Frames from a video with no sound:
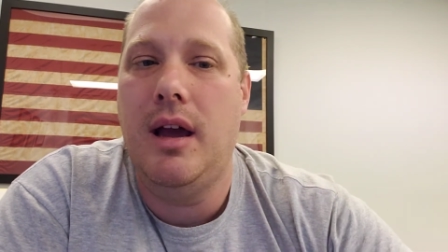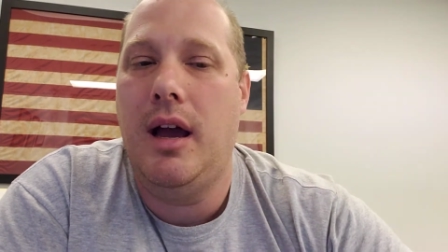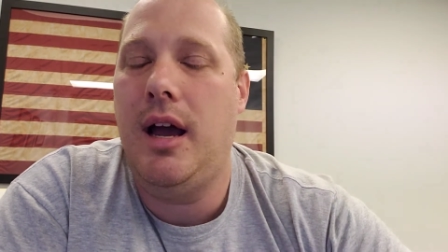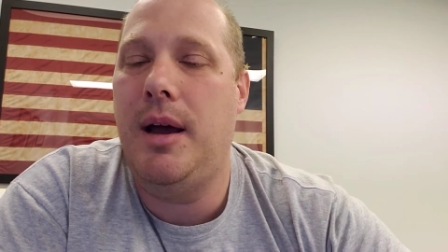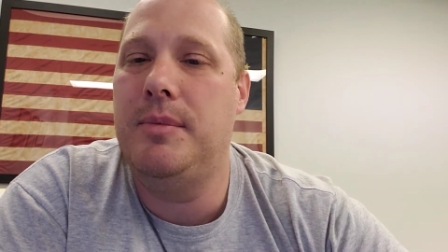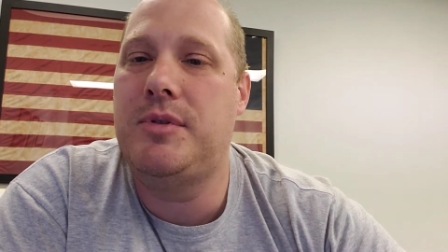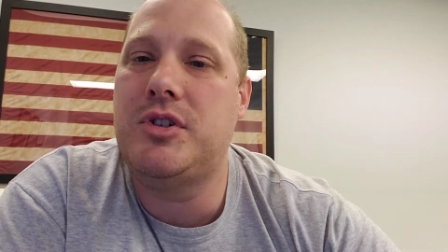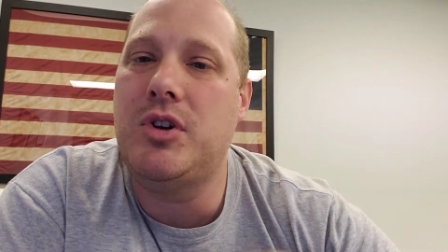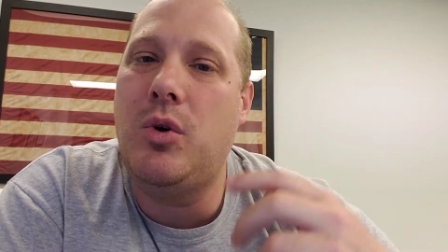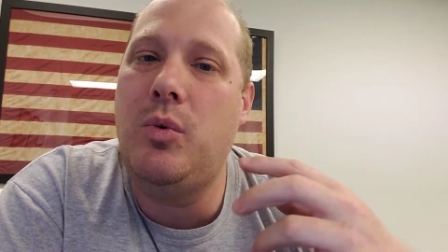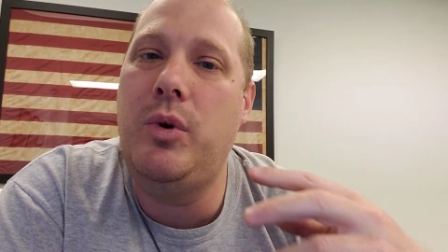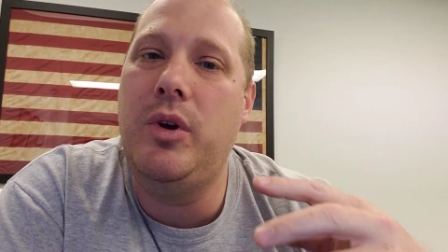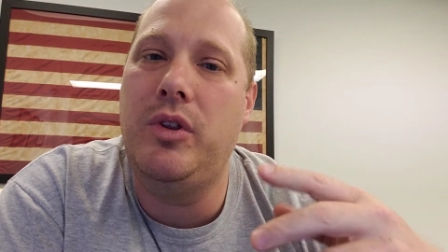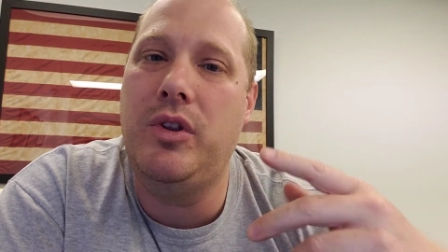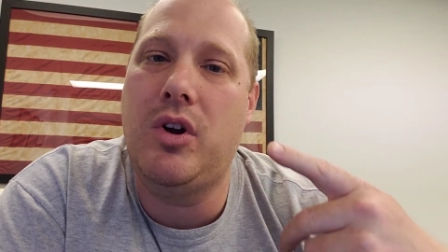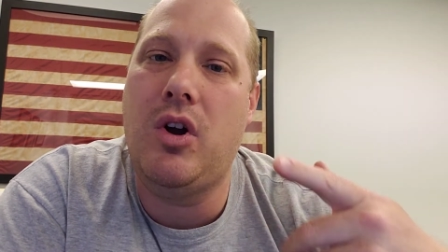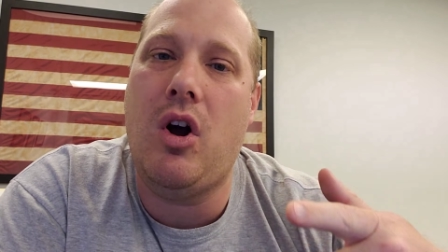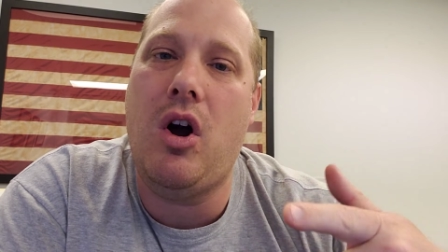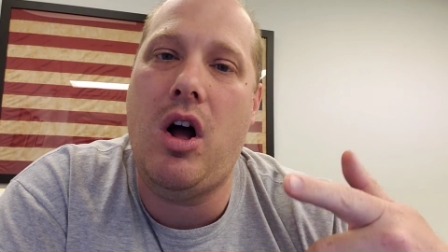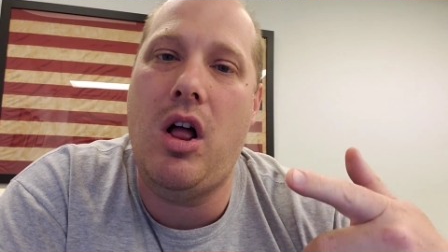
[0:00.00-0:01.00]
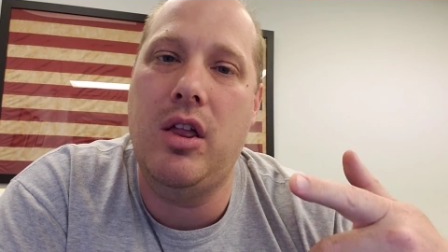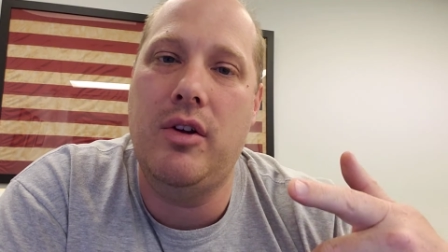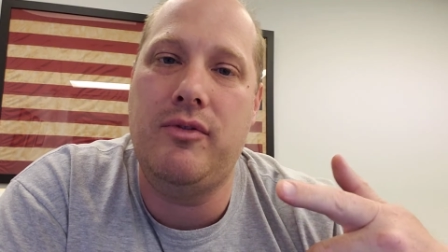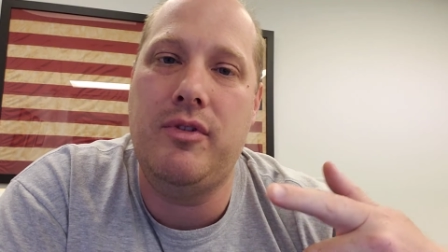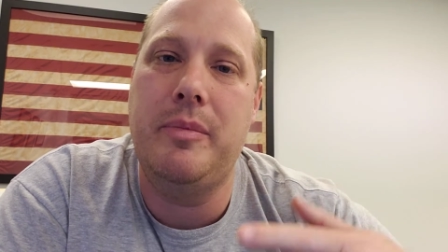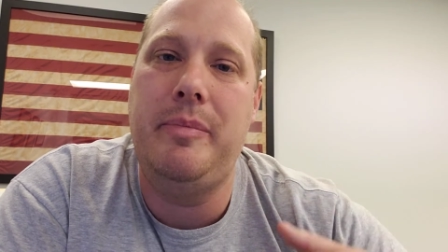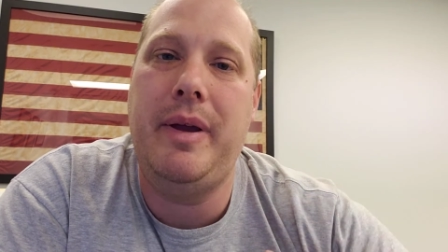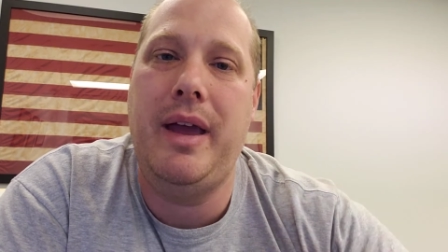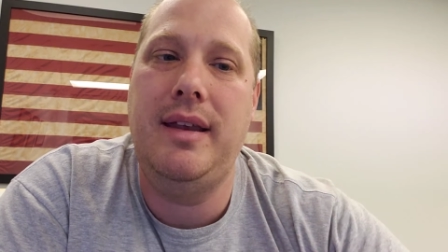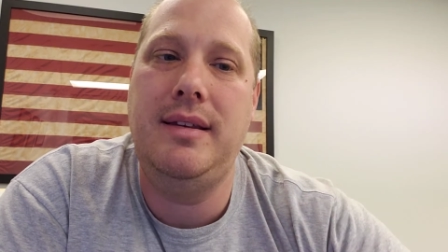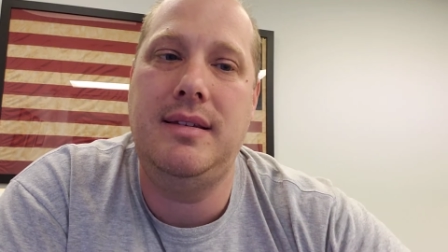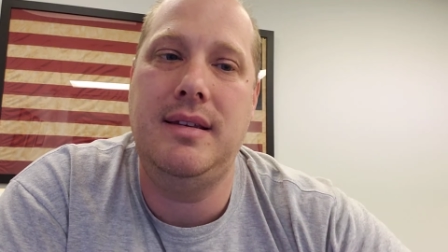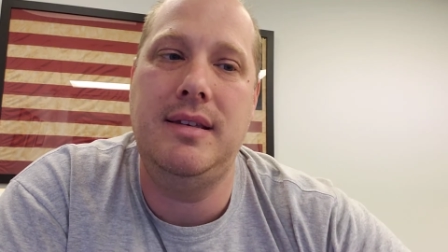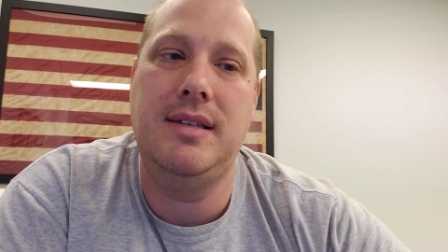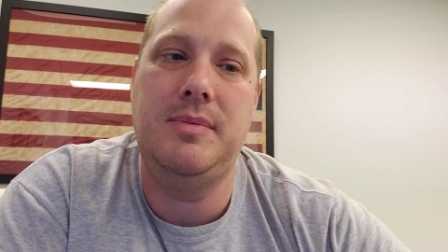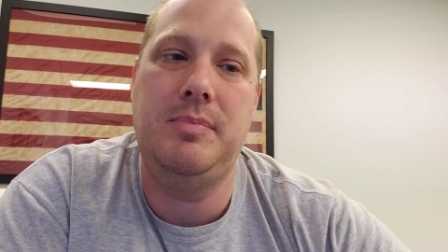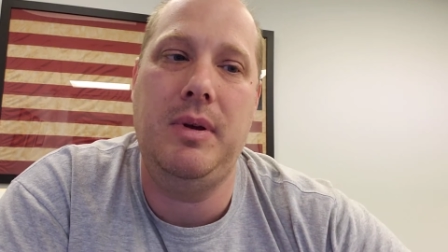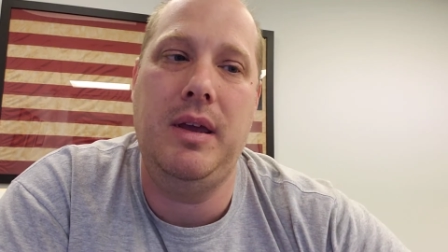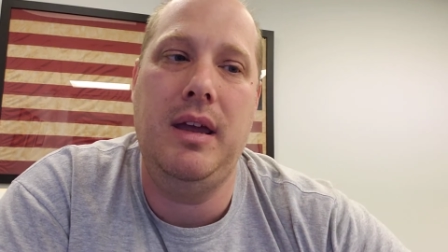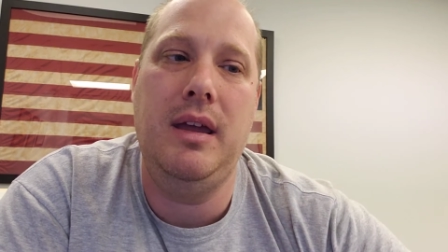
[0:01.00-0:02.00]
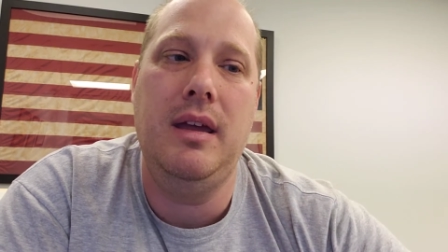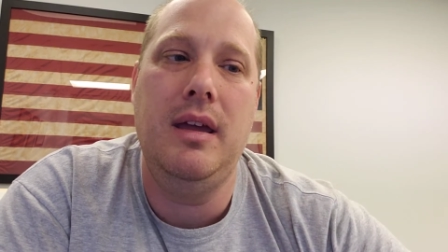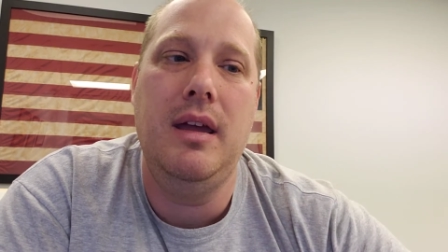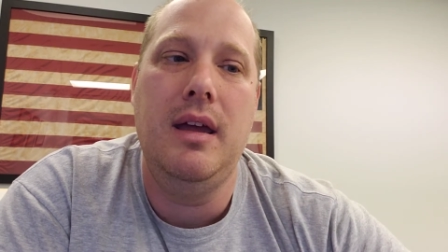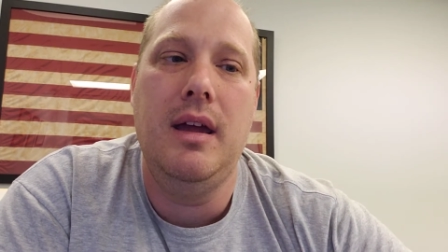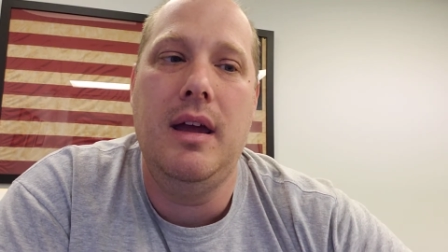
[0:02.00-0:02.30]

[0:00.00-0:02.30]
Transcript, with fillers: um, so will the call of repentance be.